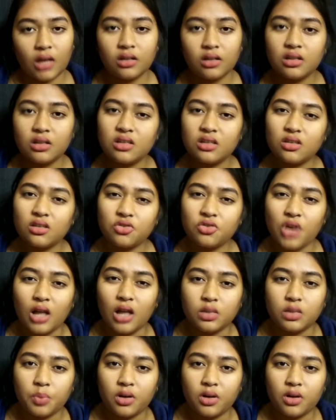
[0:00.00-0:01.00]
And it is a
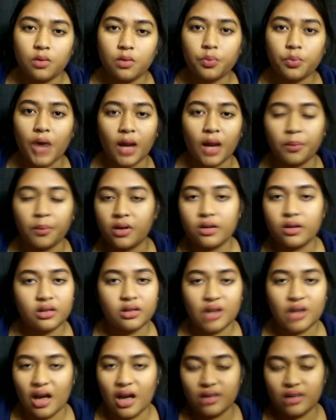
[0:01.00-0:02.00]
transparent primer.
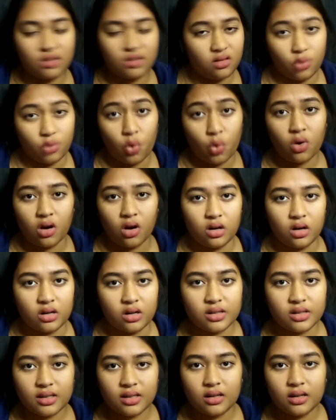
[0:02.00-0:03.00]
It has no
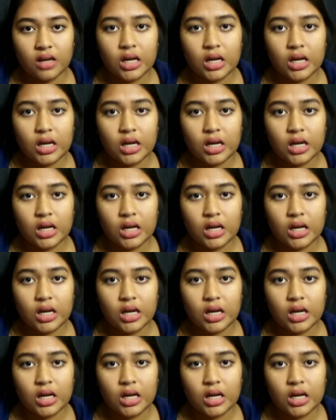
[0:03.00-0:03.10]
colors in